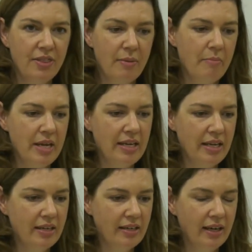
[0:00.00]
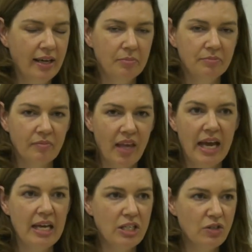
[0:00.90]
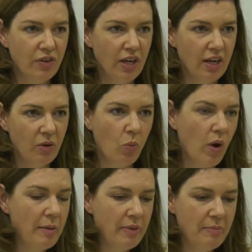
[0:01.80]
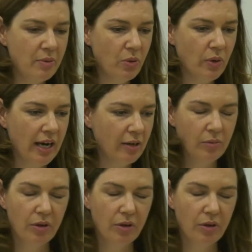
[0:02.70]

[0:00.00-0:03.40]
the median age for white people,